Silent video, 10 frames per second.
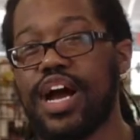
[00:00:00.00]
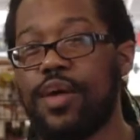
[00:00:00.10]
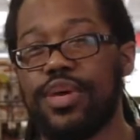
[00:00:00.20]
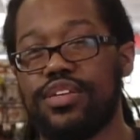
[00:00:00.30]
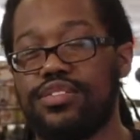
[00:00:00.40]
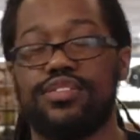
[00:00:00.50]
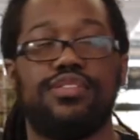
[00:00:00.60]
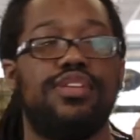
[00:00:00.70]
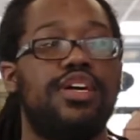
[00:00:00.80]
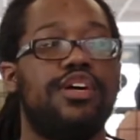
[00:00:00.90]
comics,
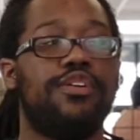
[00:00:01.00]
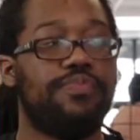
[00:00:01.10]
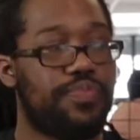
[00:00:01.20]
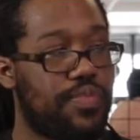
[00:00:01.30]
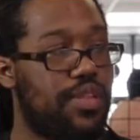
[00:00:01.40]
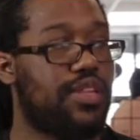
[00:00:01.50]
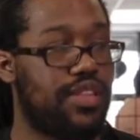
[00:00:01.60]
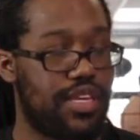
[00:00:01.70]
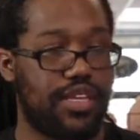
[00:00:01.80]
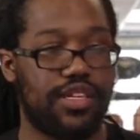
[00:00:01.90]
and
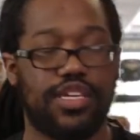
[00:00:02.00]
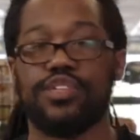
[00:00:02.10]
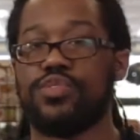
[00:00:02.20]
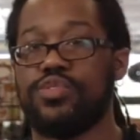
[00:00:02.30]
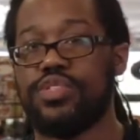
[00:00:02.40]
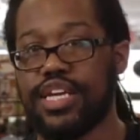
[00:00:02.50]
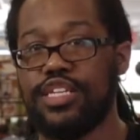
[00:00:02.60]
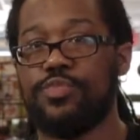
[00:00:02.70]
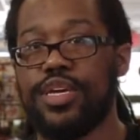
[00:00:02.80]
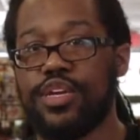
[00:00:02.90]
the tussles that
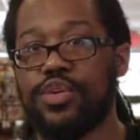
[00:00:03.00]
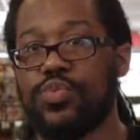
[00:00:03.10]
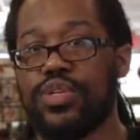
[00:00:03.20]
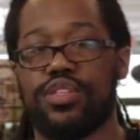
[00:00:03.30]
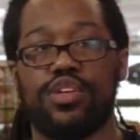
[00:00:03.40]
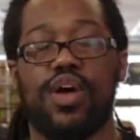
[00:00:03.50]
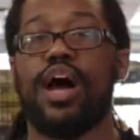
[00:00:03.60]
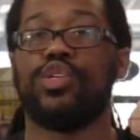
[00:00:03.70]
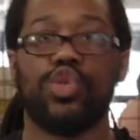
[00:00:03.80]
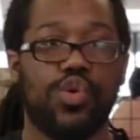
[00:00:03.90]
he's been in with, you know,
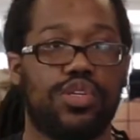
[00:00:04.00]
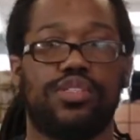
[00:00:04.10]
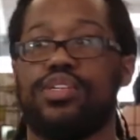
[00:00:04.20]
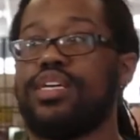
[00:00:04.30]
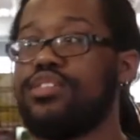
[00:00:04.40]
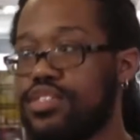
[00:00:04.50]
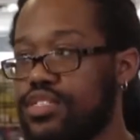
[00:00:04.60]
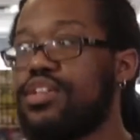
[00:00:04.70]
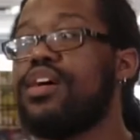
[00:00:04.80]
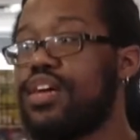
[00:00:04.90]
Hal Jordan, like, he's
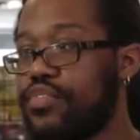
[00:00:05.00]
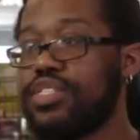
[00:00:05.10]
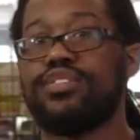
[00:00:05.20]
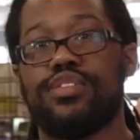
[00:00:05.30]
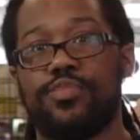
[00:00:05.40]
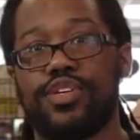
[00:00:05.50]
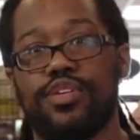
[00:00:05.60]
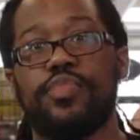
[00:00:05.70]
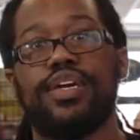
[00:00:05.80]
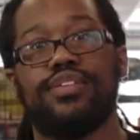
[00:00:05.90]
like, no, everything's gonna be
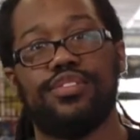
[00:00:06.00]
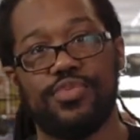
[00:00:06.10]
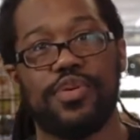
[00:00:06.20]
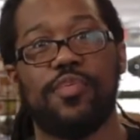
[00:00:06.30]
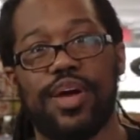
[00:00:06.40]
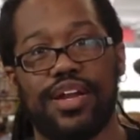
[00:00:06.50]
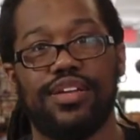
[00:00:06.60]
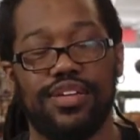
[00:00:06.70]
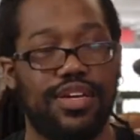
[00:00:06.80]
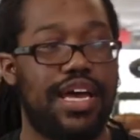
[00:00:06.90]
good, man, don't worry about it.